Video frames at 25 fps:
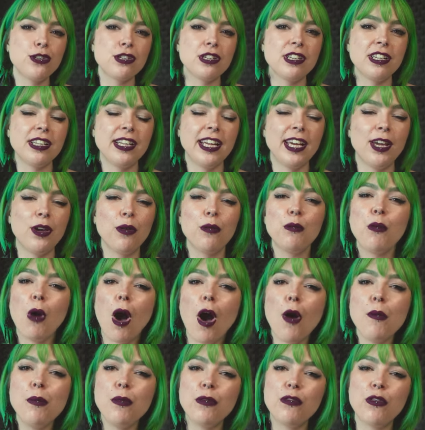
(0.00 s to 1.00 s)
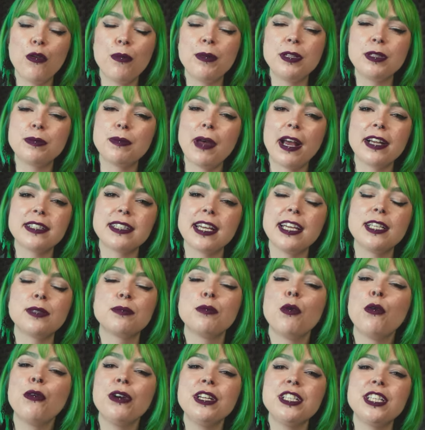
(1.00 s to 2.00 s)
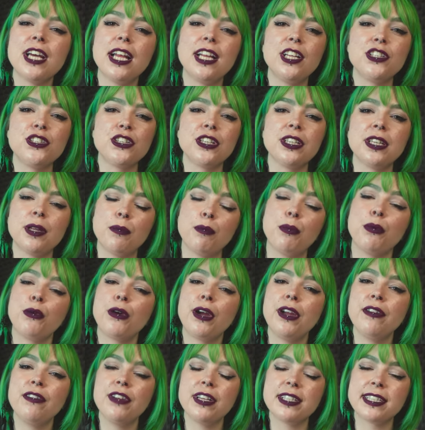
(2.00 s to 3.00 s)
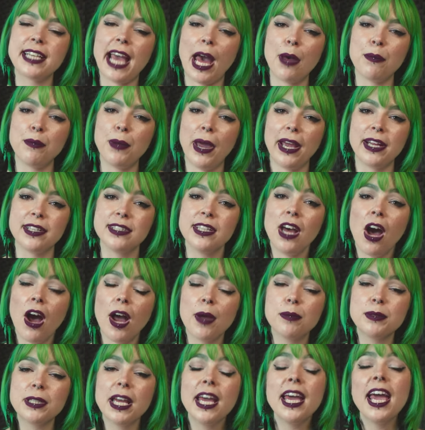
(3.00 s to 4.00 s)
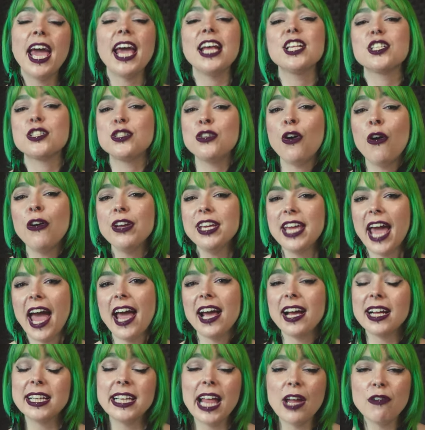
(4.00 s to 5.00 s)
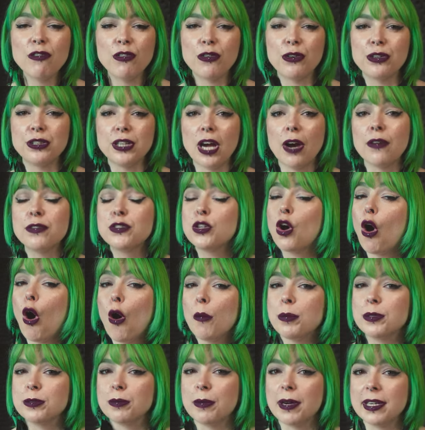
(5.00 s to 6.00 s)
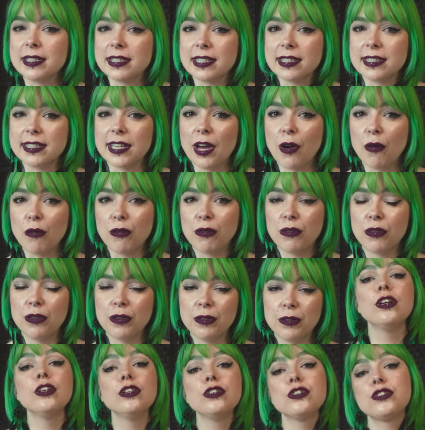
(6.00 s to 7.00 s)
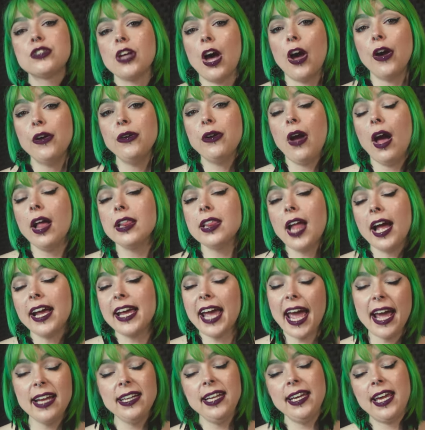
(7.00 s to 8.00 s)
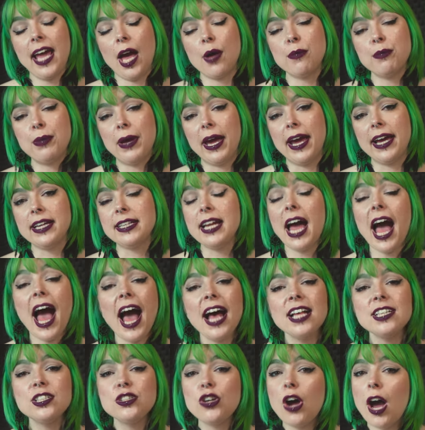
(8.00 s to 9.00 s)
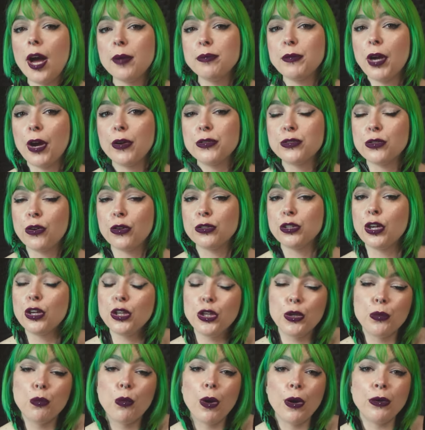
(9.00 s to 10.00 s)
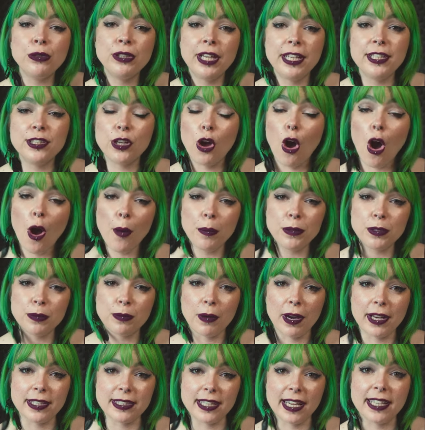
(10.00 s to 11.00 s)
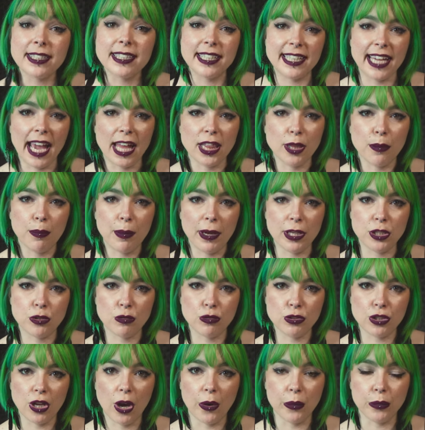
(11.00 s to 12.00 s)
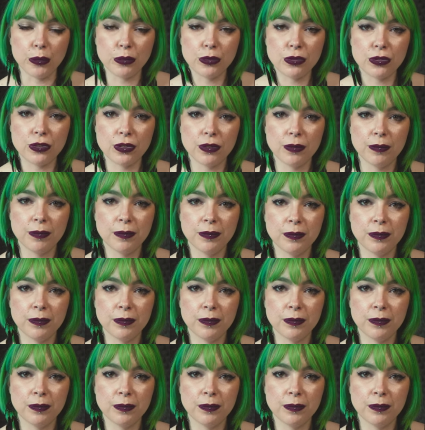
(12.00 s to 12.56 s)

Unfortunately, while Performance Max is more intelligent than previous campaign types, it's not yet clever enough to optimise itself. So, like any campaign, as time goes on, you will need to optimise it to get the best results.